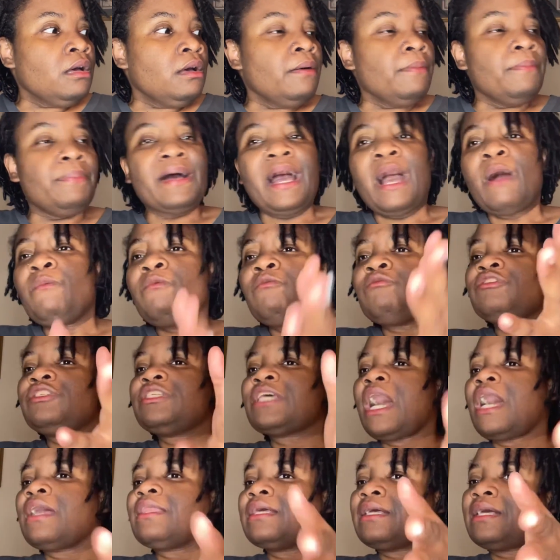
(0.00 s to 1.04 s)
But I want
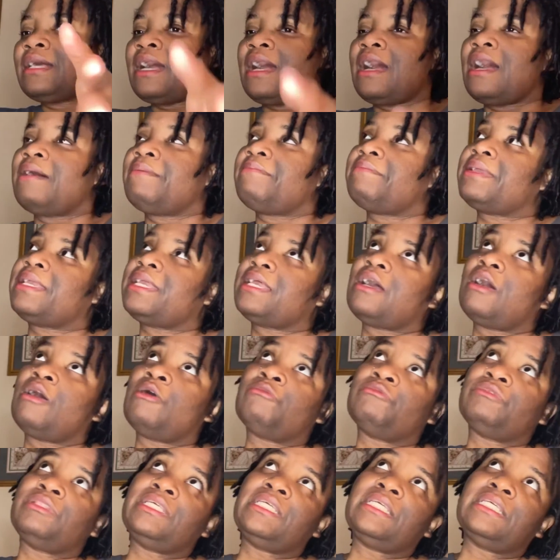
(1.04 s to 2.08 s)
y'all to comment
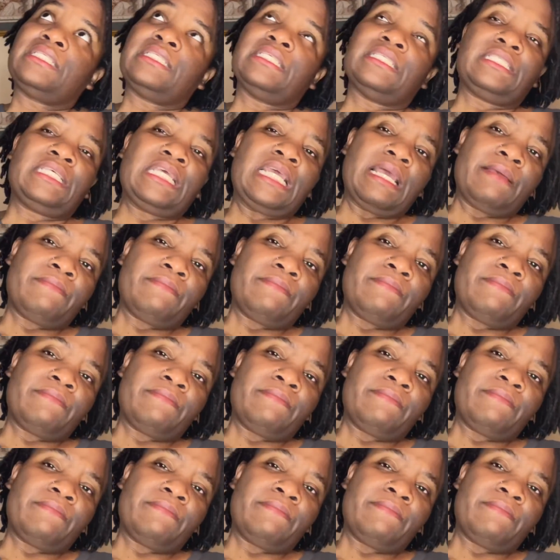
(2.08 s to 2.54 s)
on this and tell